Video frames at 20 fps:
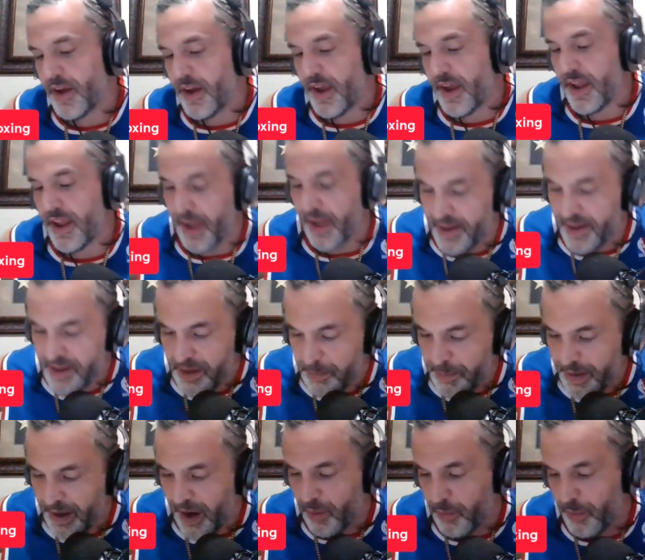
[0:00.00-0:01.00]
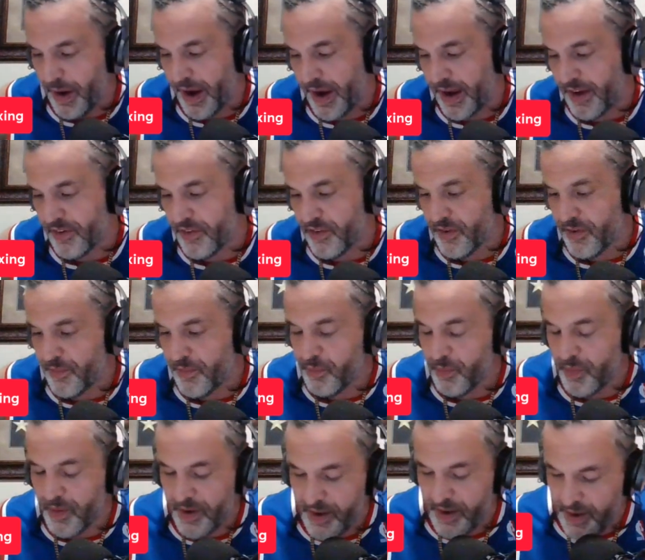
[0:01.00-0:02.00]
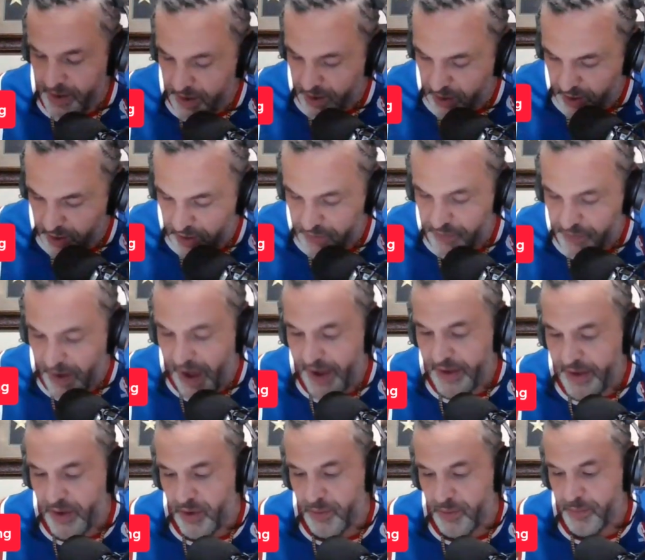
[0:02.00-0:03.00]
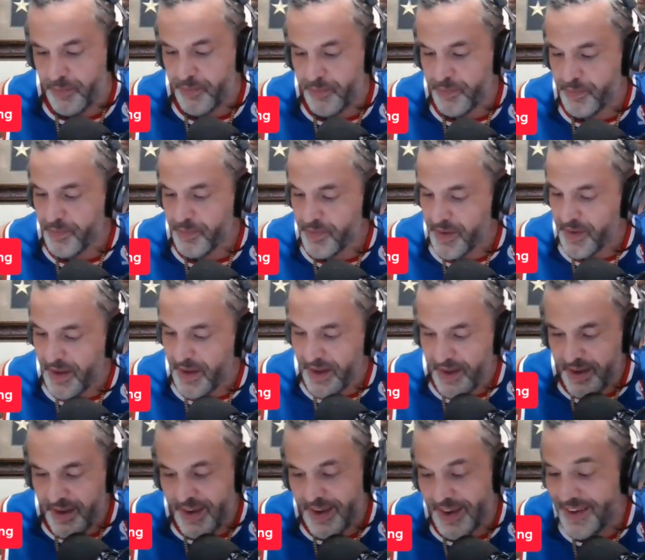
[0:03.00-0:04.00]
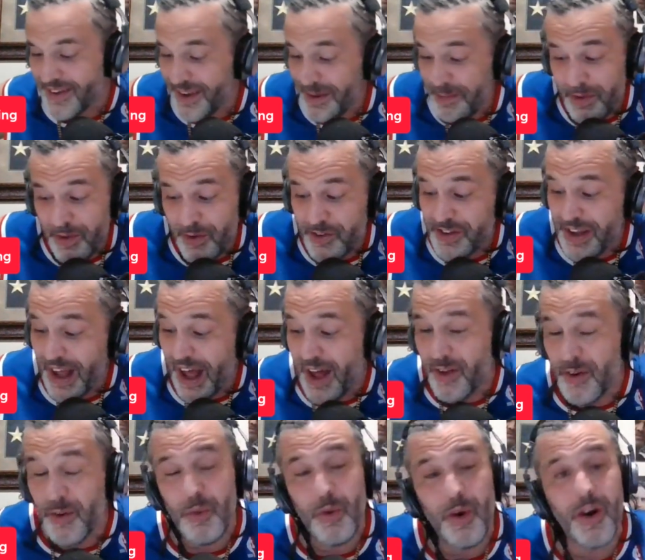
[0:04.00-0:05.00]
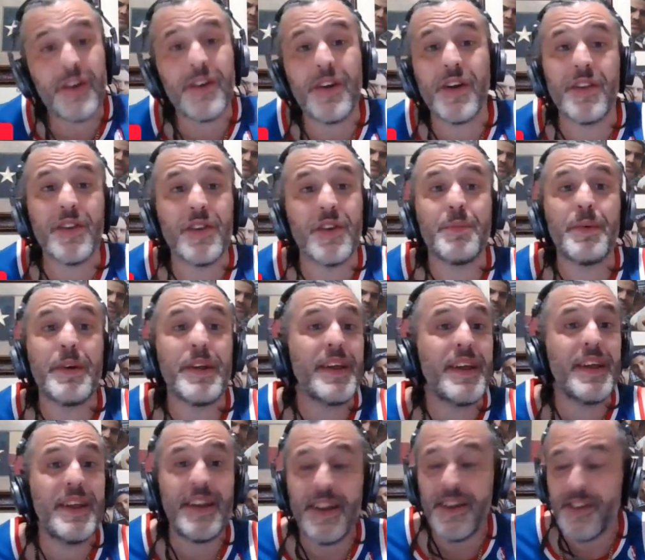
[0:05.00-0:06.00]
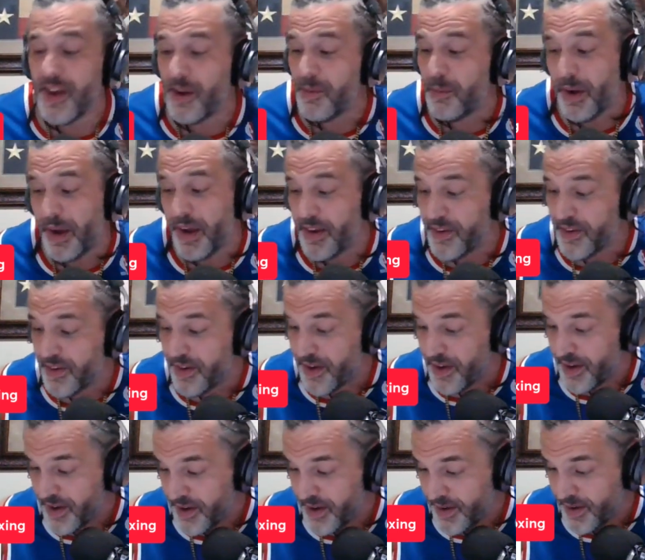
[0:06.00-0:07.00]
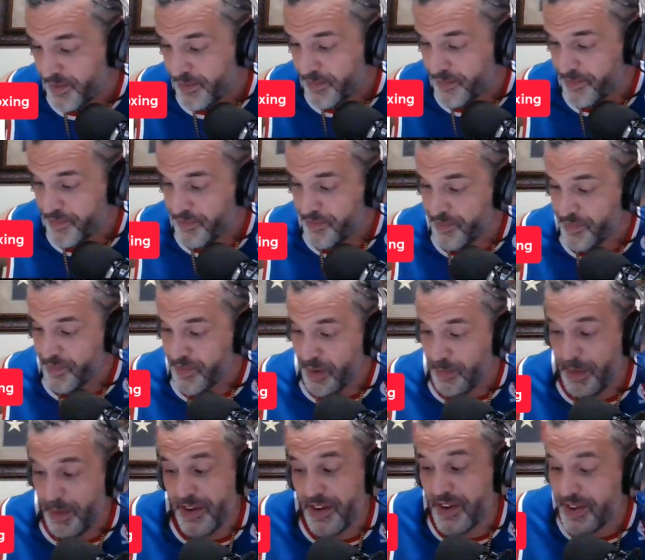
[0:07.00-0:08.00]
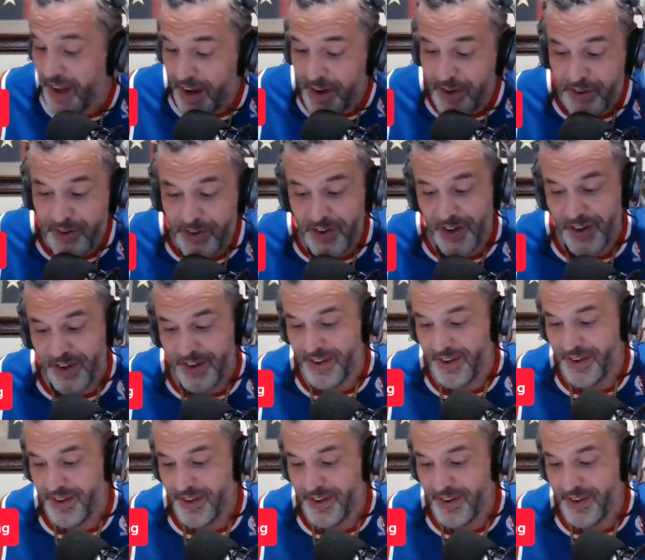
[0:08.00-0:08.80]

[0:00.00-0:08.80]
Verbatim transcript: He likes to be at range, good volume. He's similar in style to Walker a little bit in, in some ways, but he's just not as good.